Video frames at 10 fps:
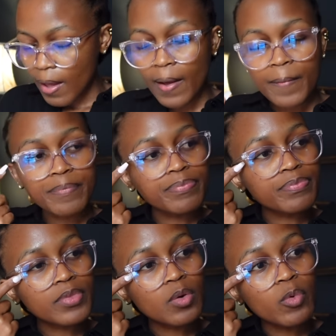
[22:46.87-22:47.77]

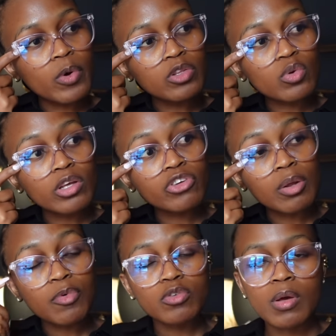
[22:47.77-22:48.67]
um, we went to
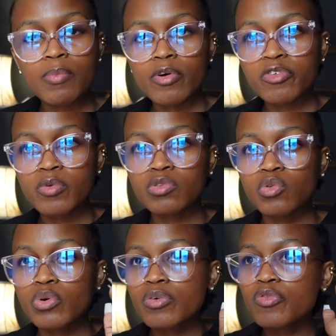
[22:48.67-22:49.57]
H&M because my boyfriend was
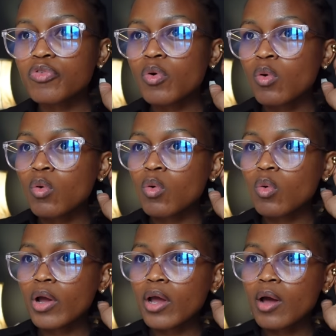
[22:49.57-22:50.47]
looking for